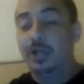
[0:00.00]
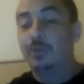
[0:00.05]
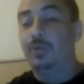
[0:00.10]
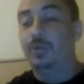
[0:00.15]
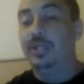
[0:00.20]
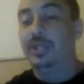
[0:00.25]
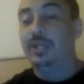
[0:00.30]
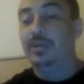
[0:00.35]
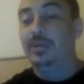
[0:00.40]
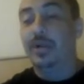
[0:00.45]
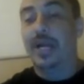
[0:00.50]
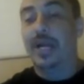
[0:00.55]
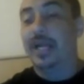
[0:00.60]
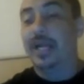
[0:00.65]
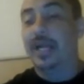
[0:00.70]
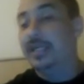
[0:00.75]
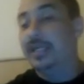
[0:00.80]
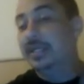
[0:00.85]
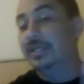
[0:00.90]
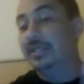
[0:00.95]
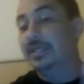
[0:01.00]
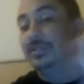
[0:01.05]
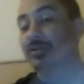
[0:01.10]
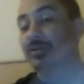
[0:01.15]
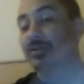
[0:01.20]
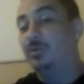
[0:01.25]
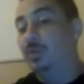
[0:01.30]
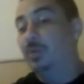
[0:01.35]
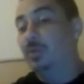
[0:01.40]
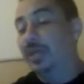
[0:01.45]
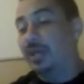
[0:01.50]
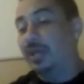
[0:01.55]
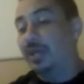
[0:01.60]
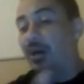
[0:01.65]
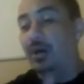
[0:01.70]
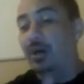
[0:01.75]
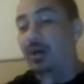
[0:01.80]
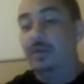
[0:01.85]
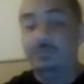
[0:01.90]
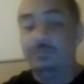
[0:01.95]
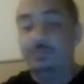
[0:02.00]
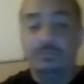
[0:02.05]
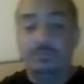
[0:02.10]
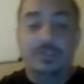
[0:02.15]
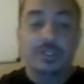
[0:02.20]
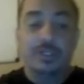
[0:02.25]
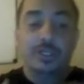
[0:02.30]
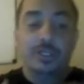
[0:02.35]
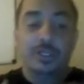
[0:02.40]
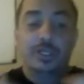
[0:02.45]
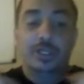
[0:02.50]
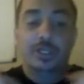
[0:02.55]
really great ideas when it comes